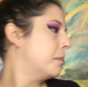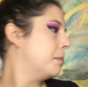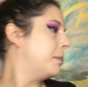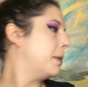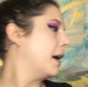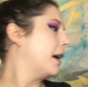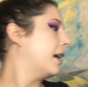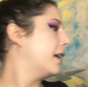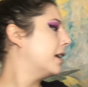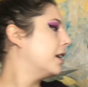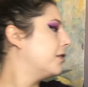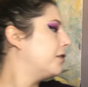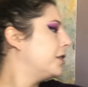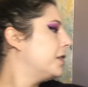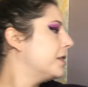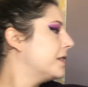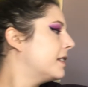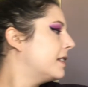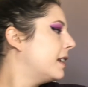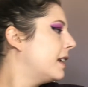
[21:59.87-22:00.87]
But if you
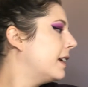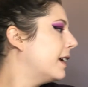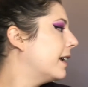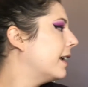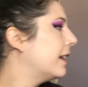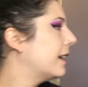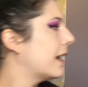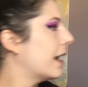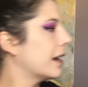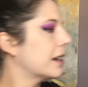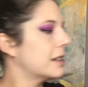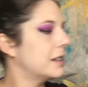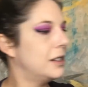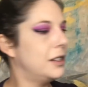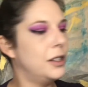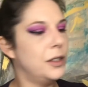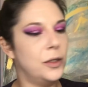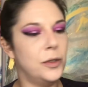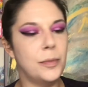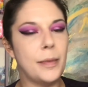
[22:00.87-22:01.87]
see it next
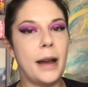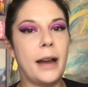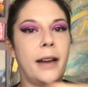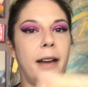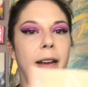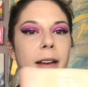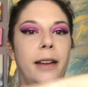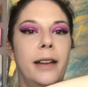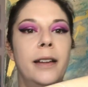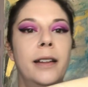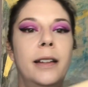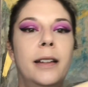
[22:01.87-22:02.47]
to my